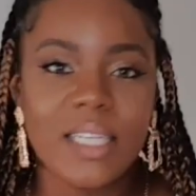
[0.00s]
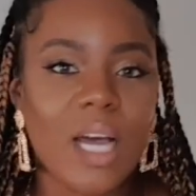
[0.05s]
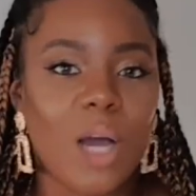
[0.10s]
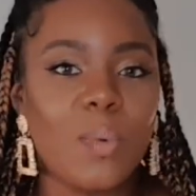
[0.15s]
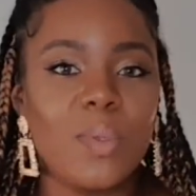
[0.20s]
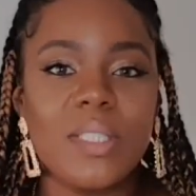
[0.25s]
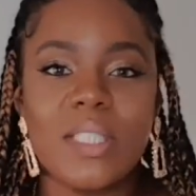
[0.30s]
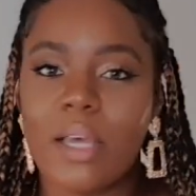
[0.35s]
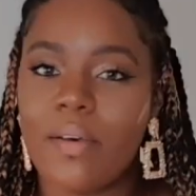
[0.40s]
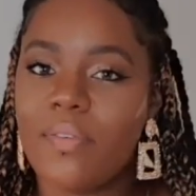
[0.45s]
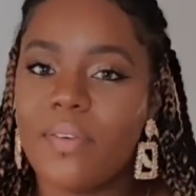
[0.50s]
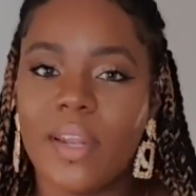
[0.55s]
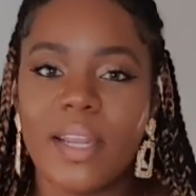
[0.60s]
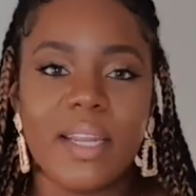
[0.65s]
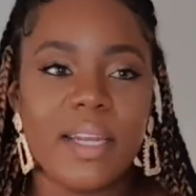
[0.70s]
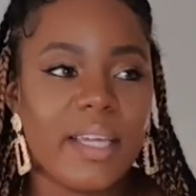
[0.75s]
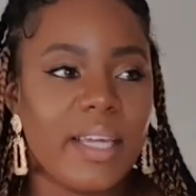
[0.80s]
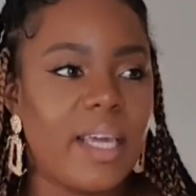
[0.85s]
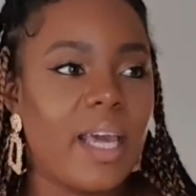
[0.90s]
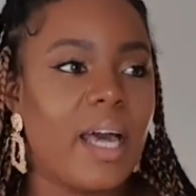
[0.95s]
I would
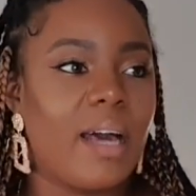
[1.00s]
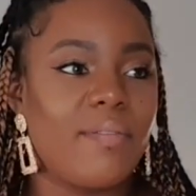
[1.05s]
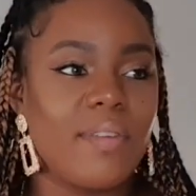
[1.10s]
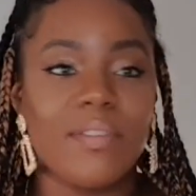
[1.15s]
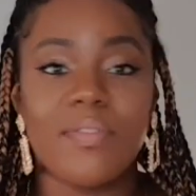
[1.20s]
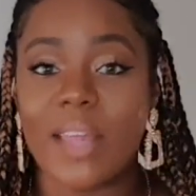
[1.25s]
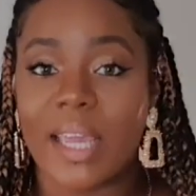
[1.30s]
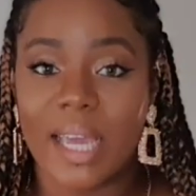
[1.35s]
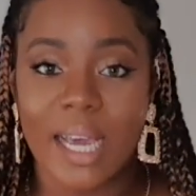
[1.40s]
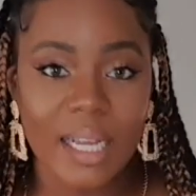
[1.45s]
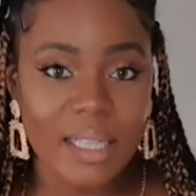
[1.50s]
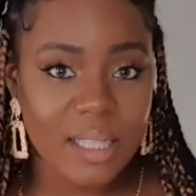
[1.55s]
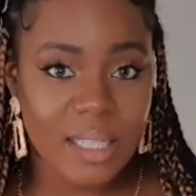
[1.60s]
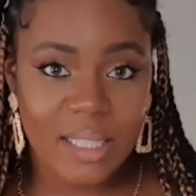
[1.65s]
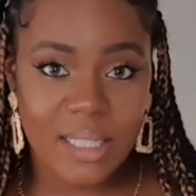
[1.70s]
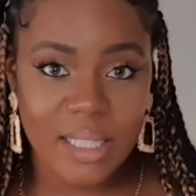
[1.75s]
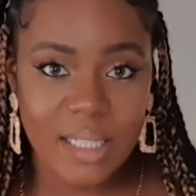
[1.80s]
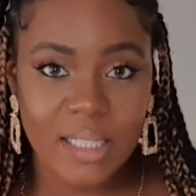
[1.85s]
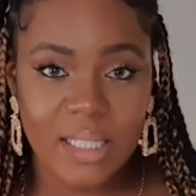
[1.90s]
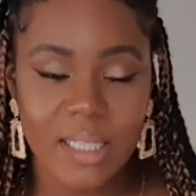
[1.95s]
definitely have, if they had the
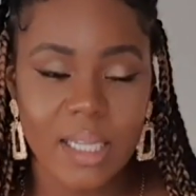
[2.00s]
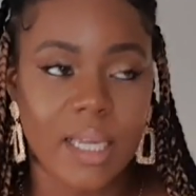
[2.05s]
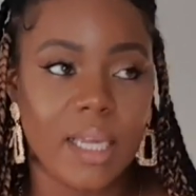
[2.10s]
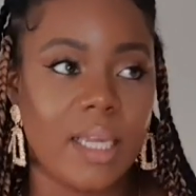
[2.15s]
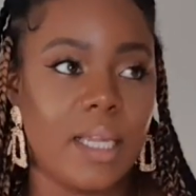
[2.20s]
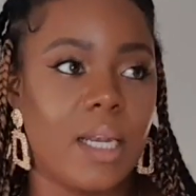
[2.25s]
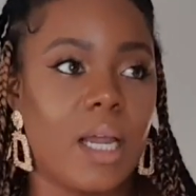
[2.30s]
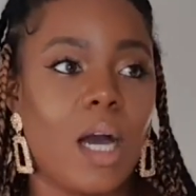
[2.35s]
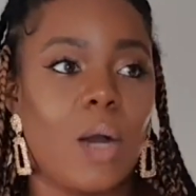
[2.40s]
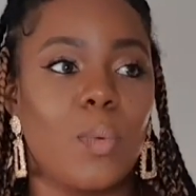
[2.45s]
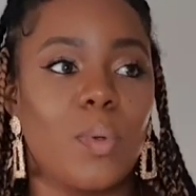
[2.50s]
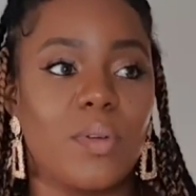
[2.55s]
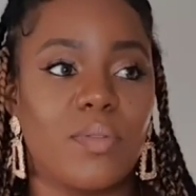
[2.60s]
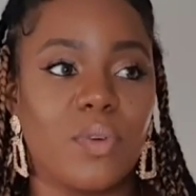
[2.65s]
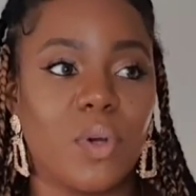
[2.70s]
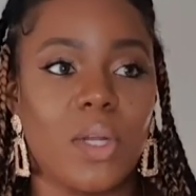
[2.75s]
sixteen, I would have